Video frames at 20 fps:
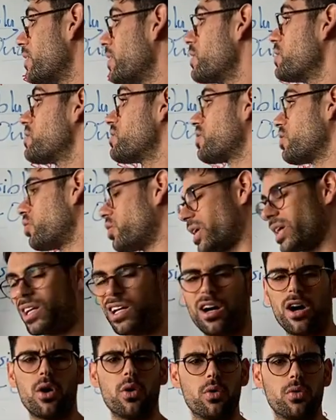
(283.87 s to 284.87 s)
so you can
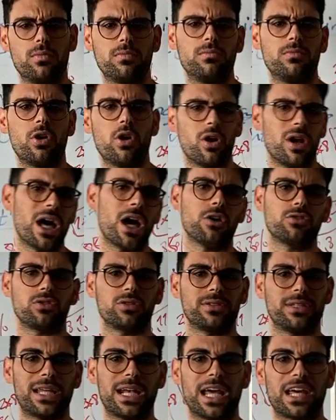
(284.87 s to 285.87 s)
go all out on
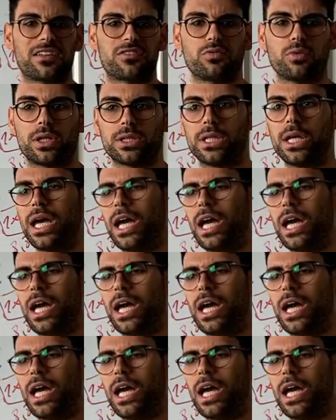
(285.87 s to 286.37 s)
the last one.